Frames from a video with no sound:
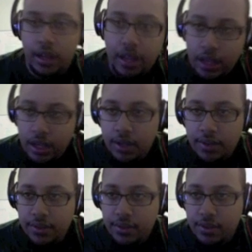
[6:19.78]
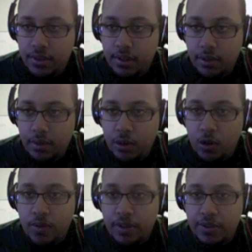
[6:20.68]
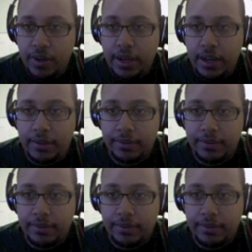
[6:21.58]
X. I'm going to go over this right now.